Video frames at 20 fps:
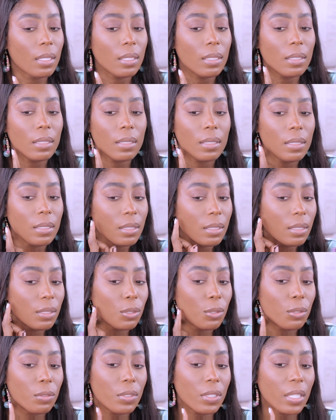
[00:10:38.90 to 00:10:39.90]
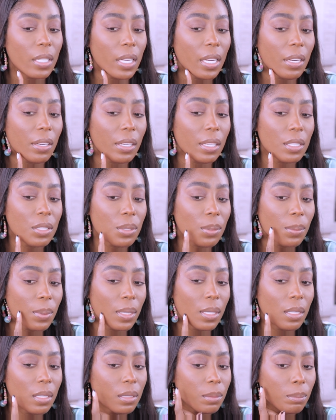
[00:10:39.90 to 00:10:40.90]
Uh, over here as
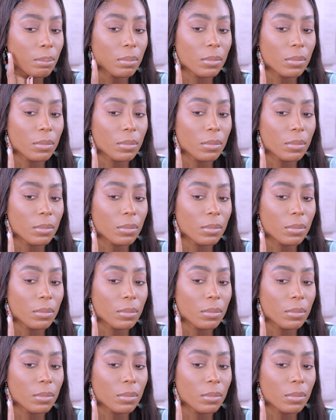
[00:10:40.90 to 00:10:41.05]
well.